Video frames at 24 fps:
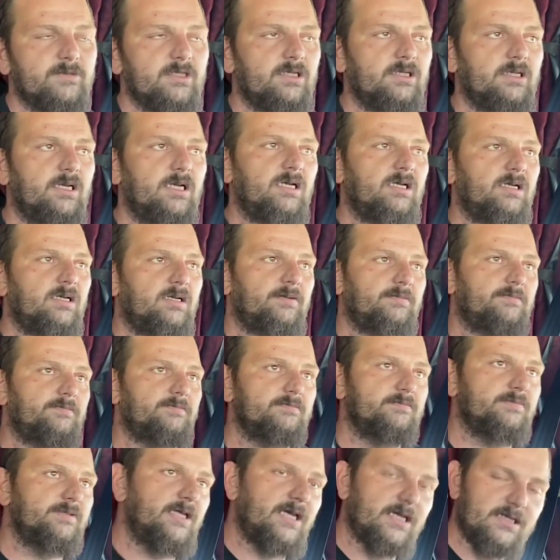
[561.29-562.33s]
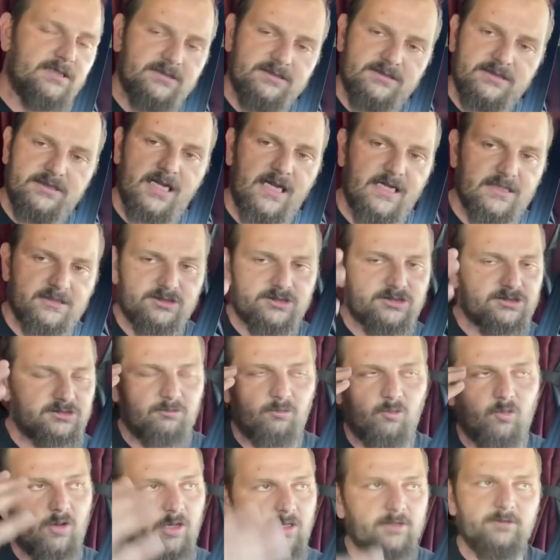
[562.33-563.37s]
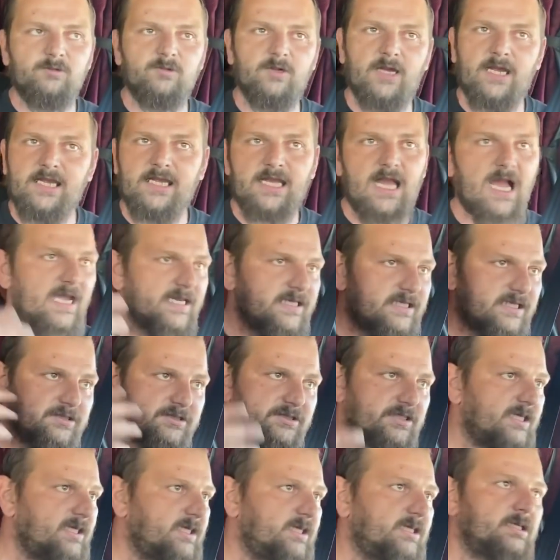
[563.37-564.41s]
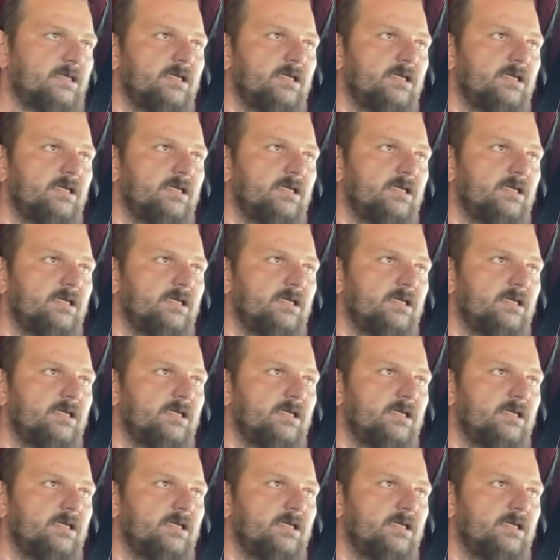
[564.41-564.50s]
Um, that that's one way I can think